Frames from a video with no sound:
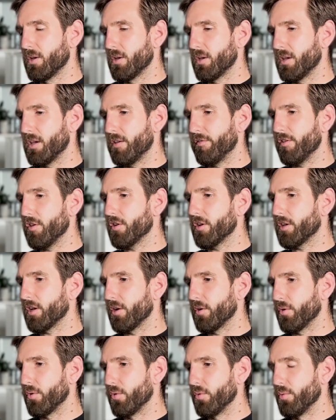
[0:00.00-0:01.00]
if you could
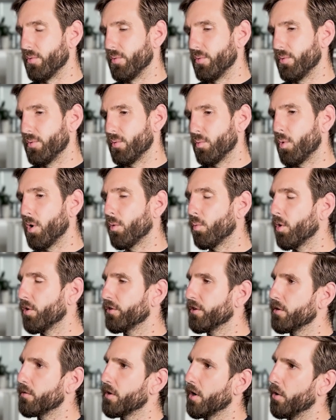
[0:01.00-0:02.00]
go, what
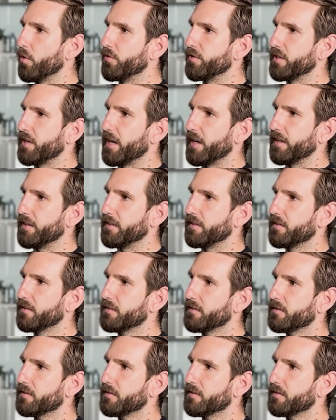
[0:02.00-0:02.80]
do you know today